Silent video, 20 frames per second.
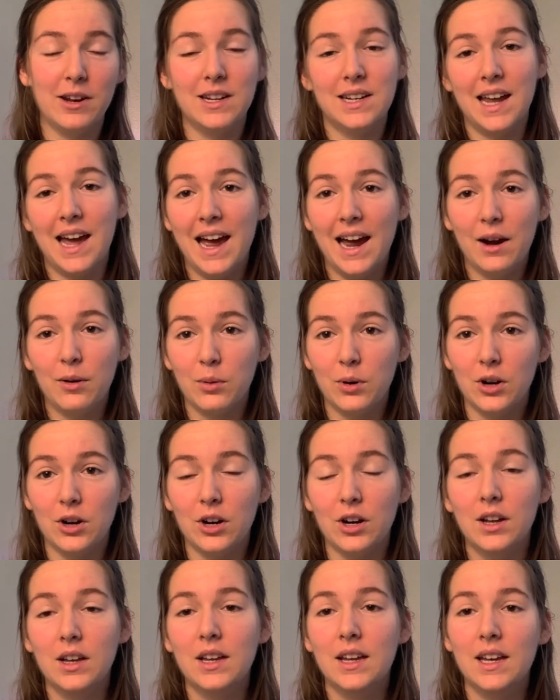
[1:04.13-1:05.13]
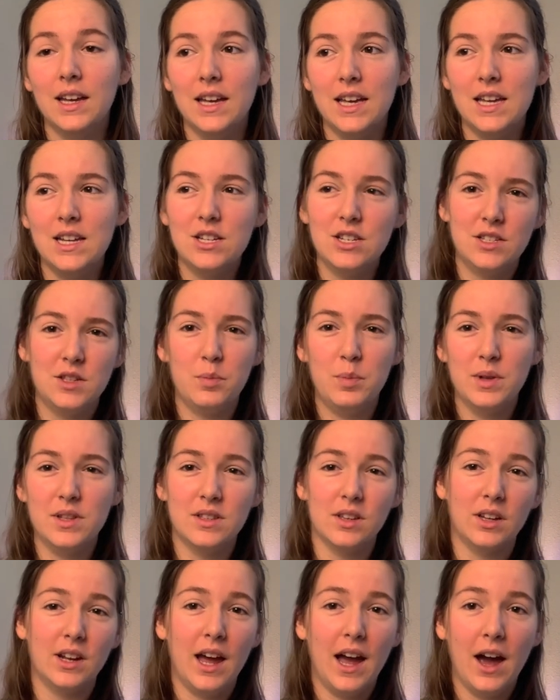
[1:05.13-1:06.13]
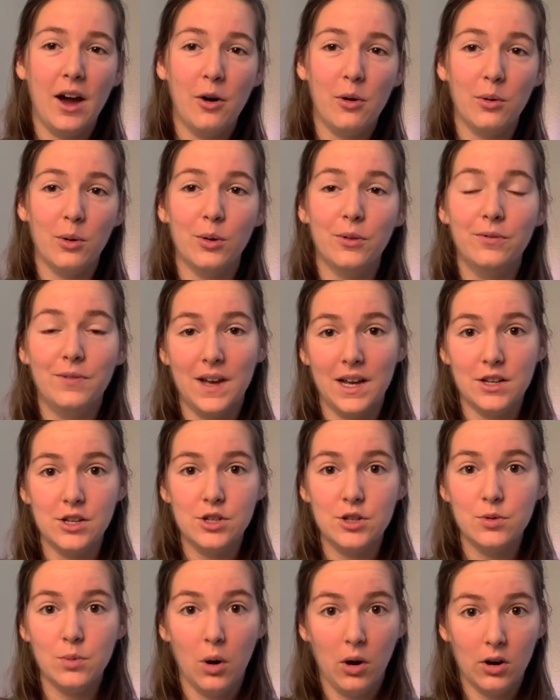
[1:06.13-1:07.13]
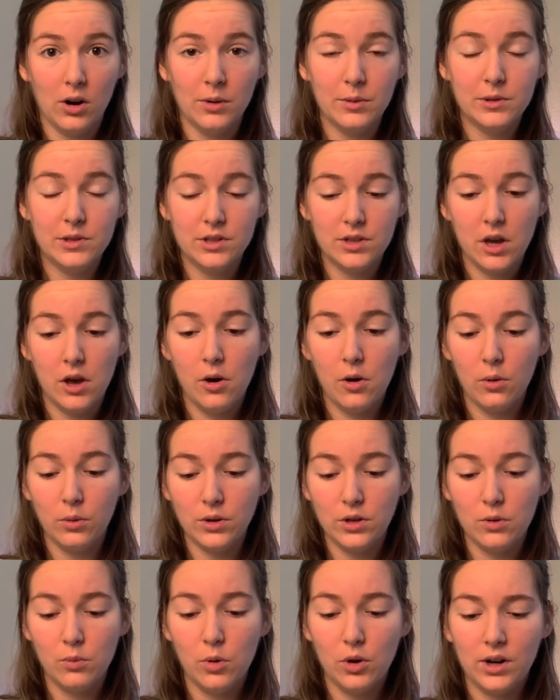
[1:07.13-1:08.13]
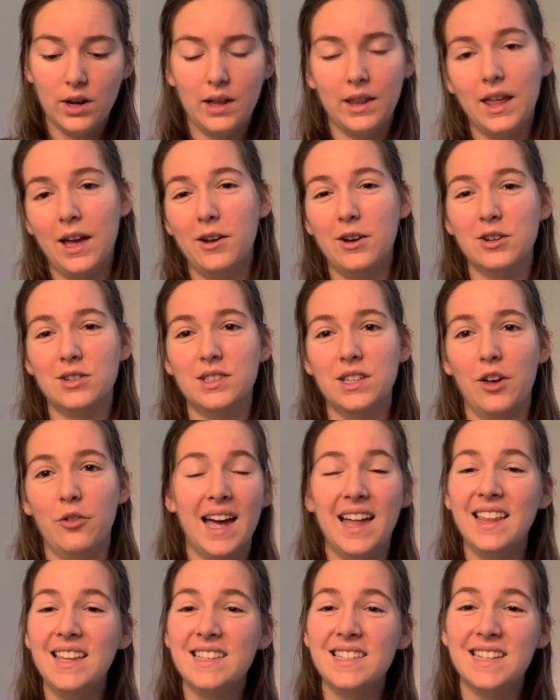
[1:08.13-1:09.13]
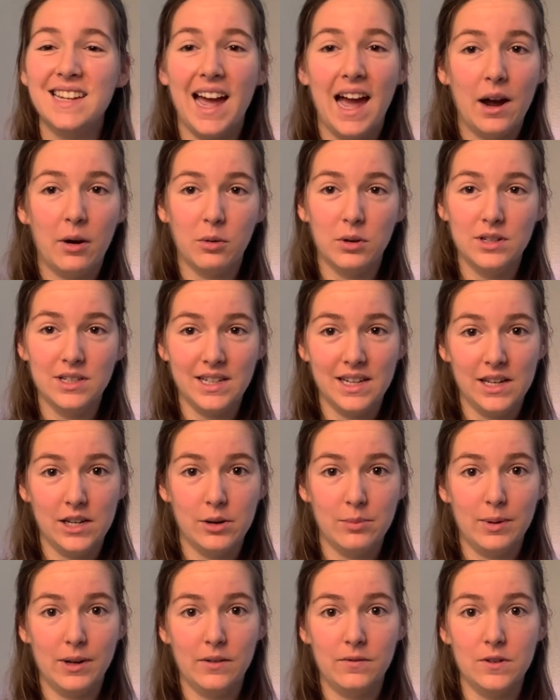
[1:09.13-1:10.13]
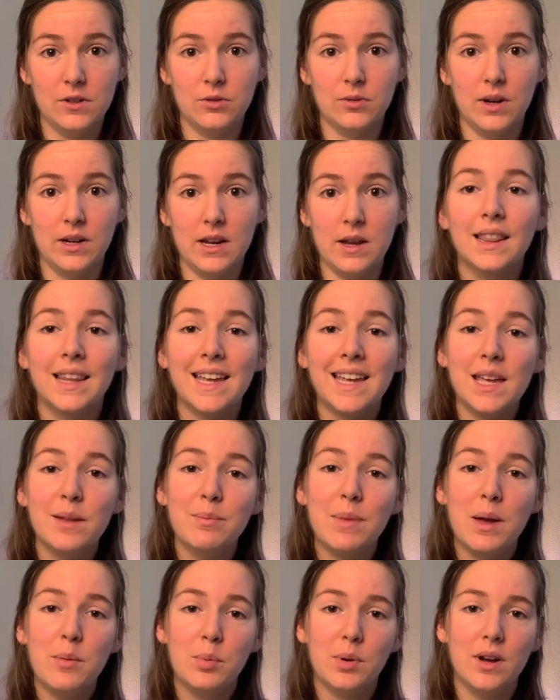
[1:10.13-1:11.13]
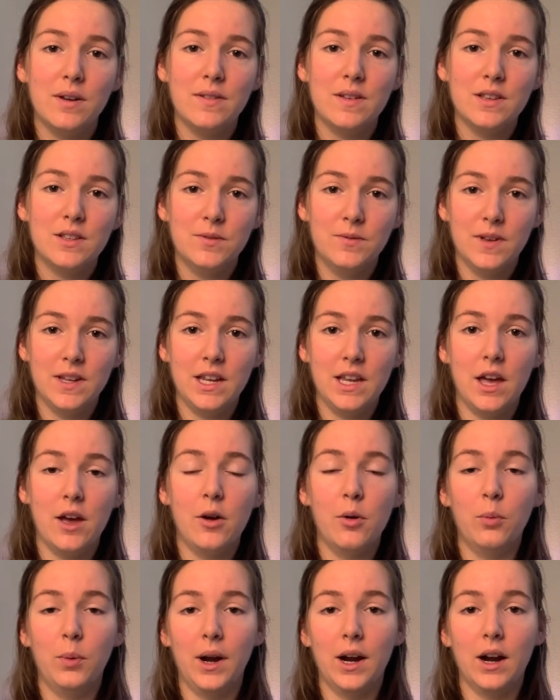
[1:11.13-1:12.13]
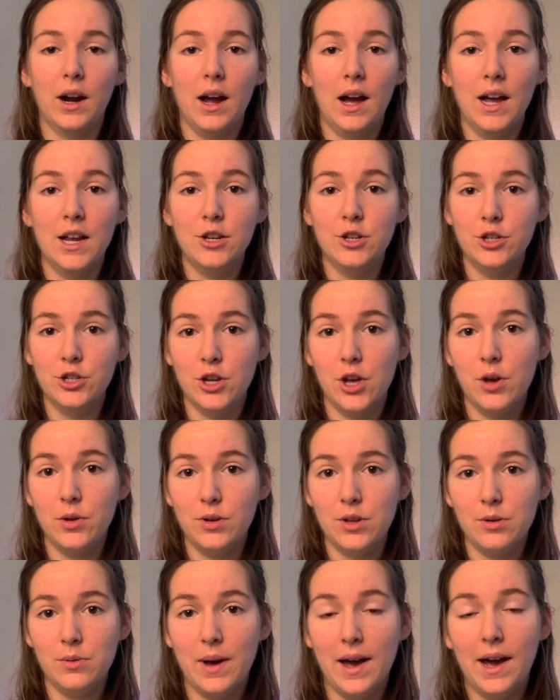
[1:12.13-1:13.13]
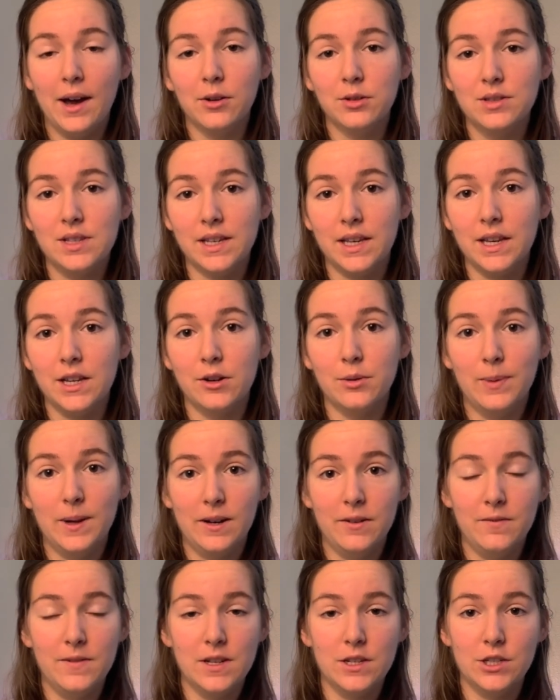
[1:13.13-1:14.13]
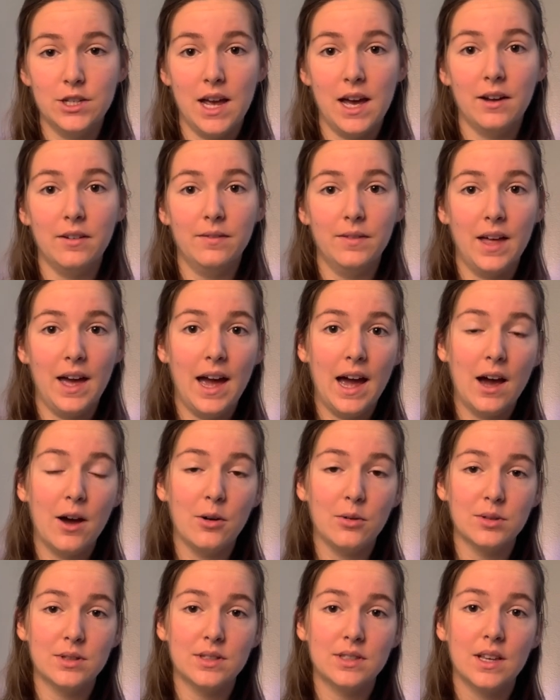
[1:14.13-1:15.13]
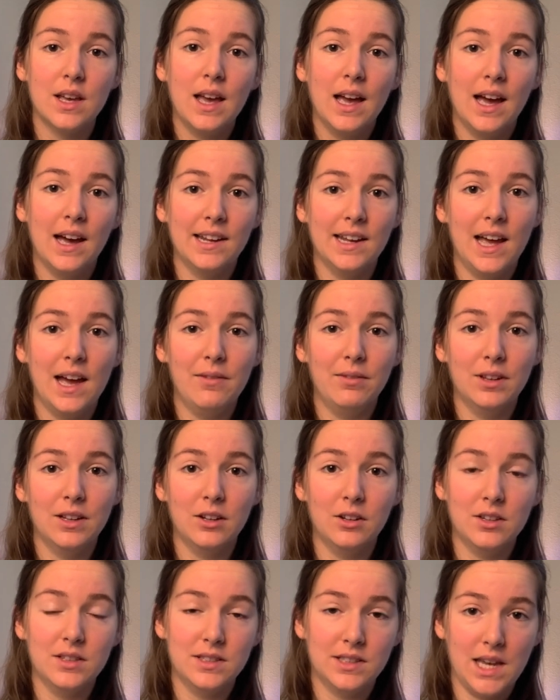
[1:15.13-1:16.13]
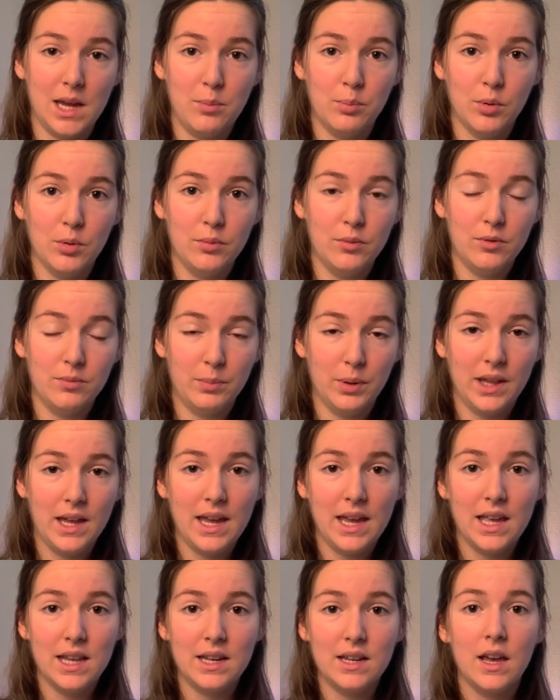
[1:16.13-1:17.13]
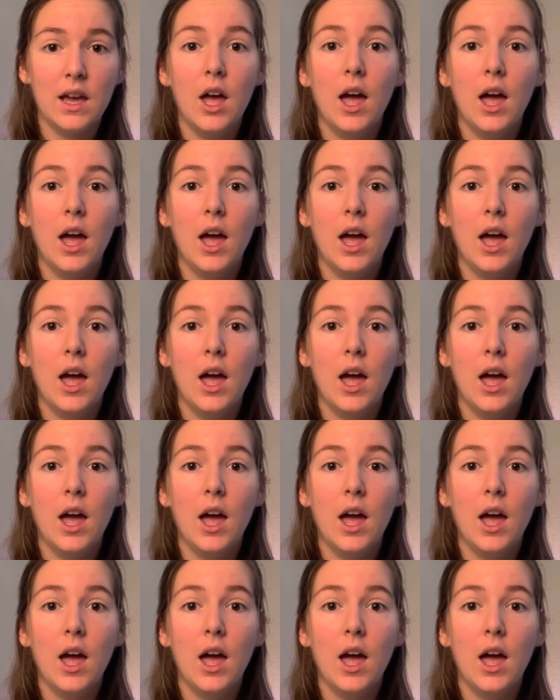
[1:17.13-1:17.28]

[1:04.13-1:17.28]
an hour. It just depends on how fast you are. So you want to allow yourself at least an hour to get your betta fish ready. Like in my previous video where I showed you how to get your betta fish out of the house, how to have a little escape route planned,